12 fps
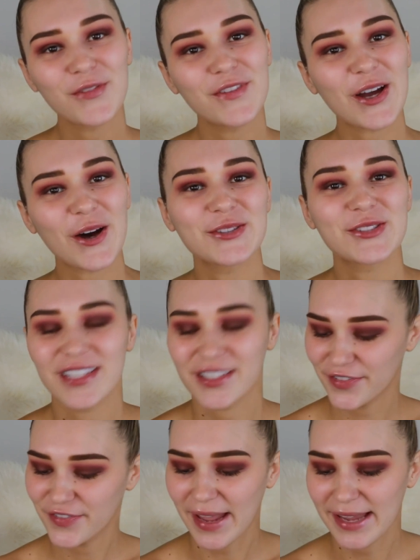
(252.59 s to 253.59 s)
Moving on to
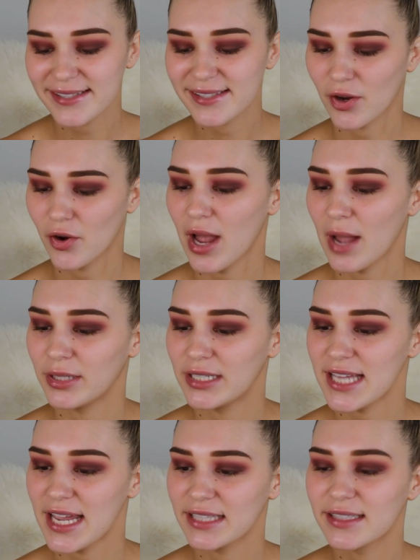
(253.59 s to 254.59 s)
the face, so I'm going
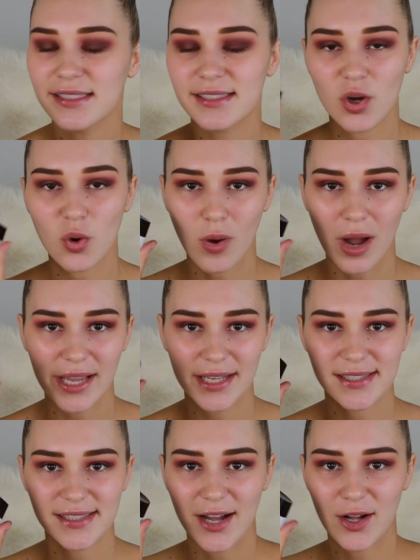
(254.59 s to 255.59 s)
to take this
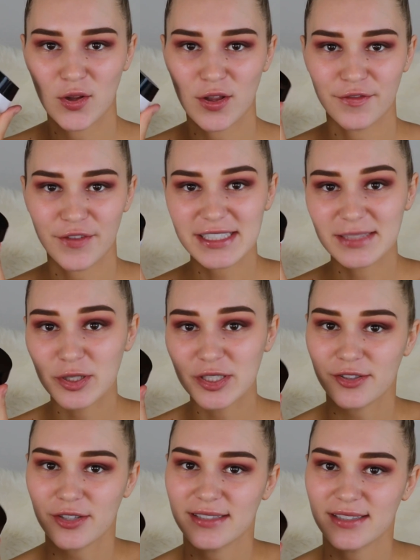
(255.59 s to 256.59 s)
YSL face
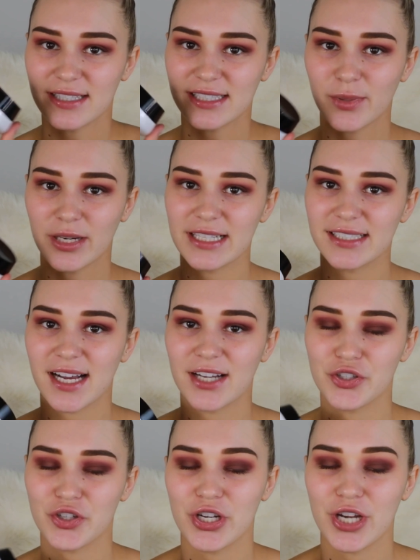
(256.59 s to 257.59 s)
moisturizer. This one is
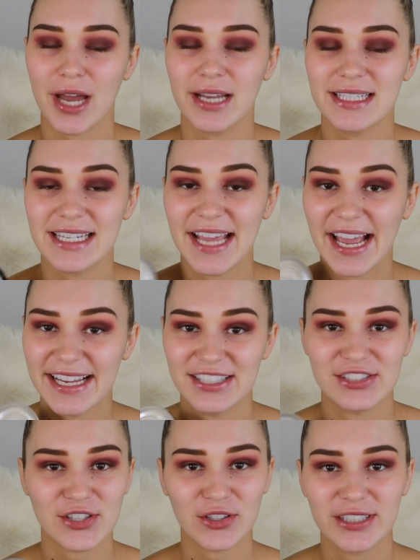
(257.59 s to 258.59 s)

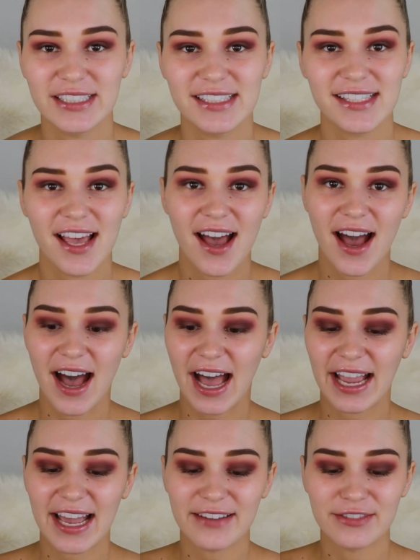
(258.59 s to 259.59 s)
$198.
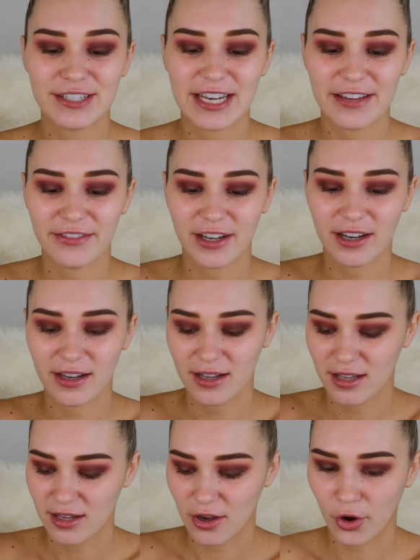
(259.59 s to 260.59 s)
I have never
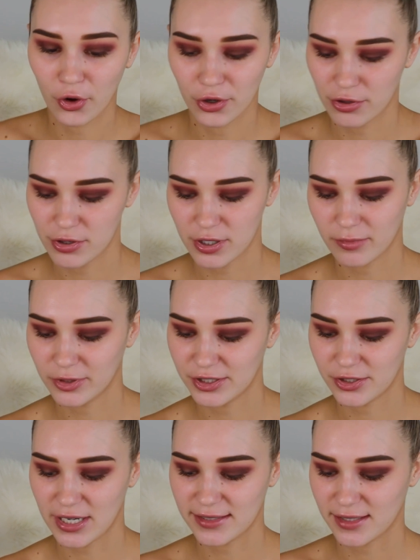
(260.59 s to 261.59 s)
owned a
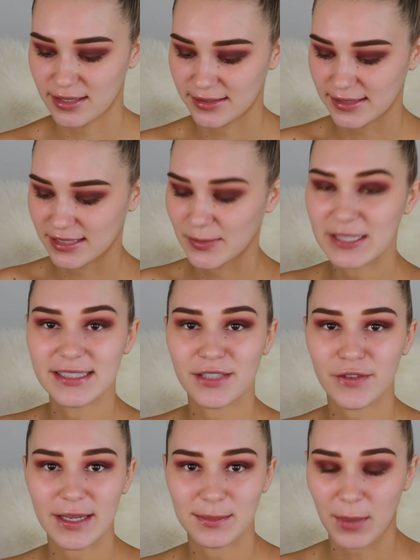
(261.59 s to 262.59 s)
moisturizer this
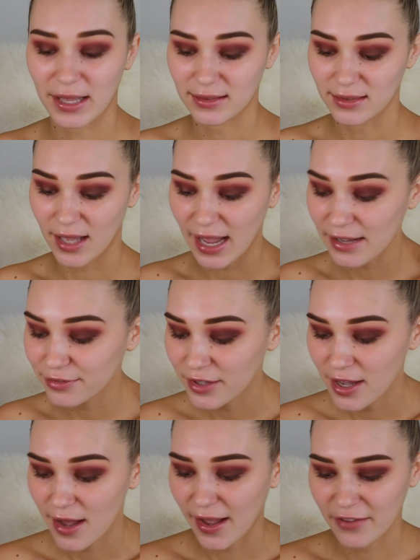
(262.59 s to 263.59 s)
expensive in my life.
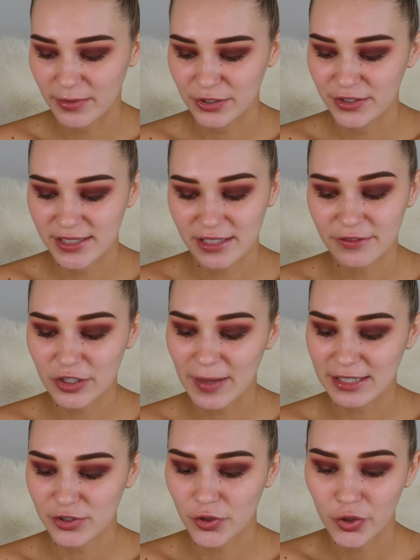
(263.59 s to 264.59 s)
I've been using it for
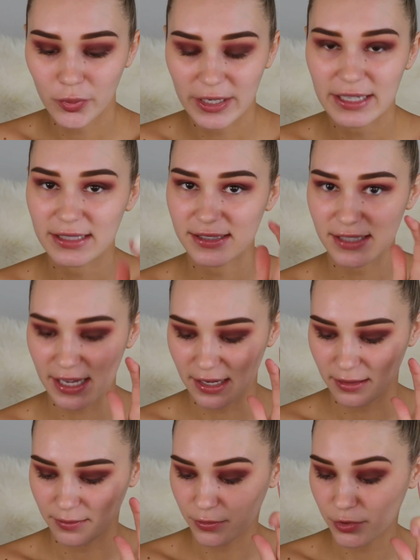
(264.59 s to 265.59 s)
about 2 weeks,
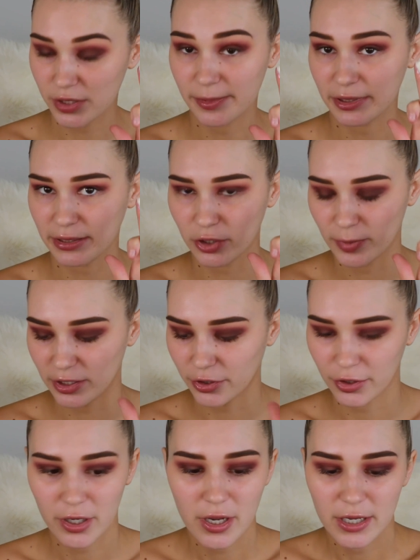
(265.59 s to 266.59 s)
just a little bit
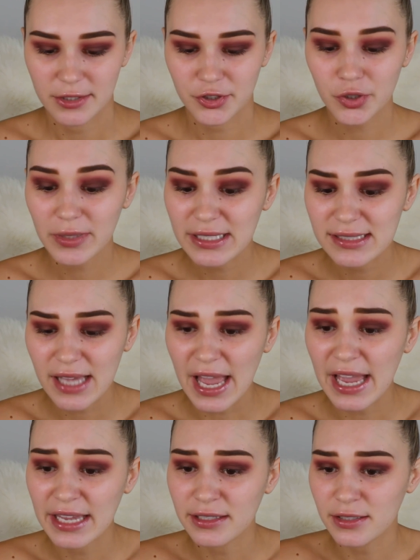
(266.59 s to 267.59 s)
on 2 weeks,
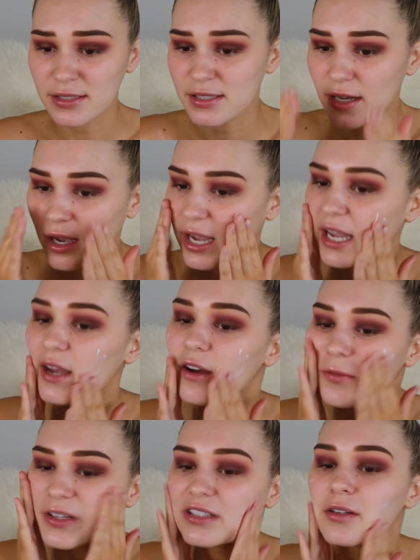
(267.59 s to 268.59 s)
and I
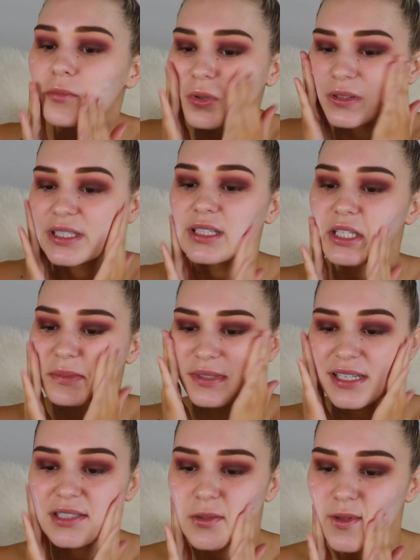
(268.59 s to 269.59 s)
have been completely
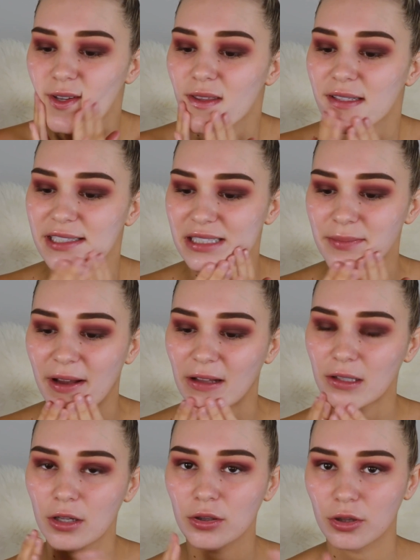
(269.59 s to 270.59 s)
obsessed with it. The
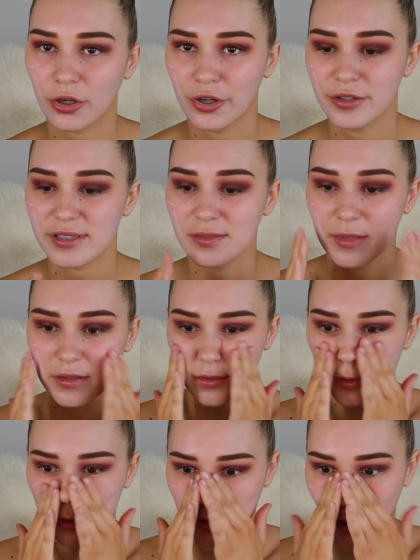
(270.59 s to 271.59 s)
smell alone
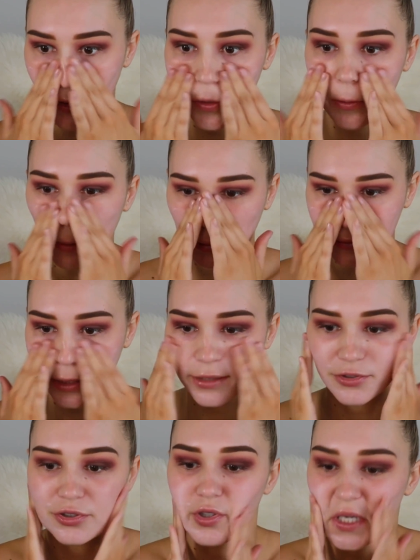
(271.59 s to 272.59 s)
smells so
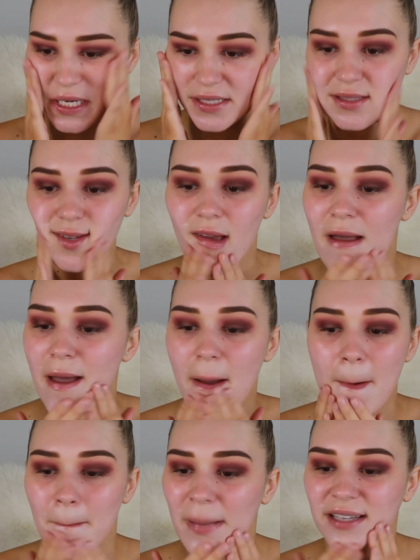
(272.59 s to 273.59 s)
luxurious.
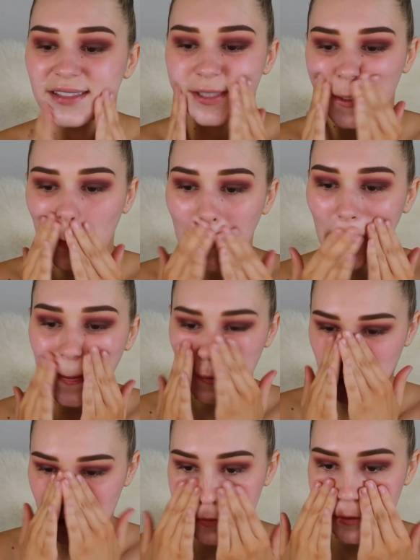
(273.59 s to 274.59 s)
My skin
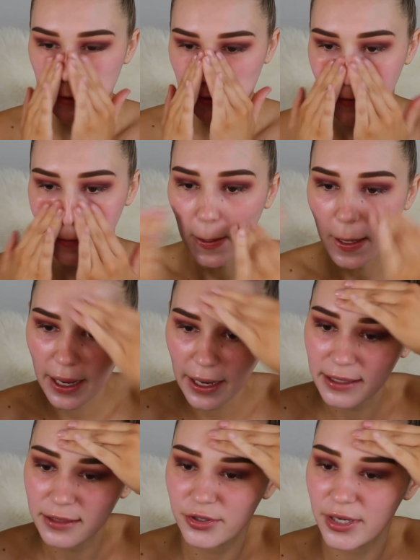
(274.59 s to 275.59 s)
is just so
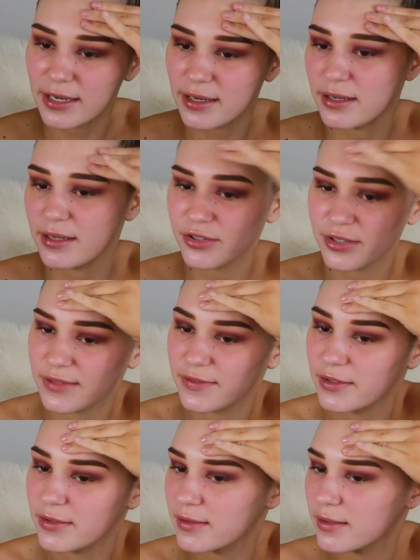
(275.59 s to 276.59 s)
hydrated and just
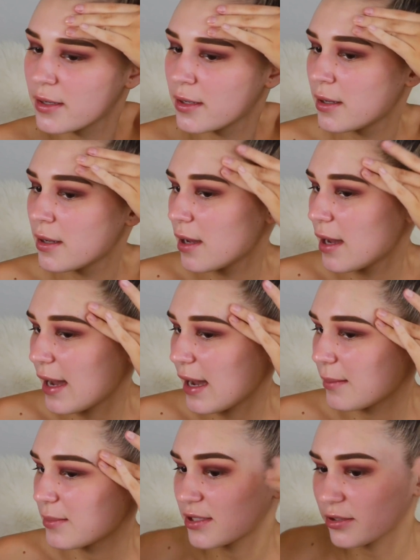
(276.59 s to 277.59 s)
feels
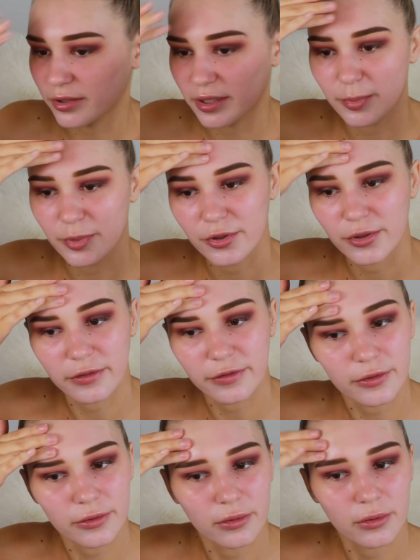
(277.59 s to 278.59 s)
absolutely
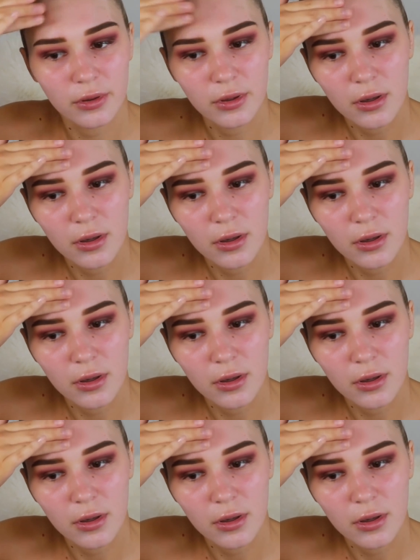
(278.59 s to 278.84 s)
beautiful.